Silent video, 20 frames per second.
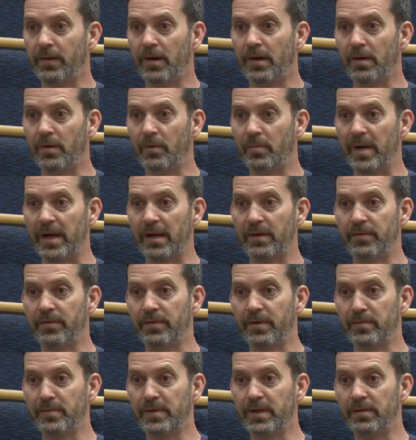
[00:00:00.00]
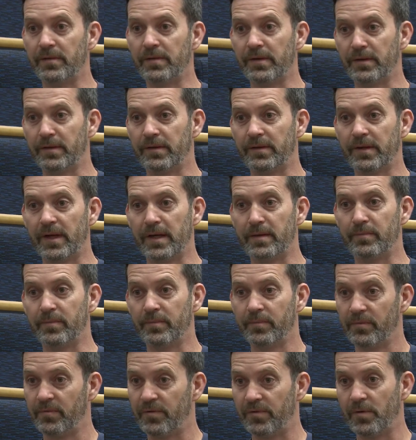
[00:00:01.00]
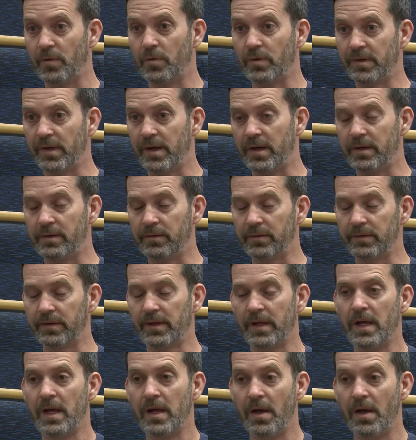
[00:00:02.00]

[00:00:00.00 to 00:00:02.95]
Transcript: the whole bathroom using the same 4 tiles.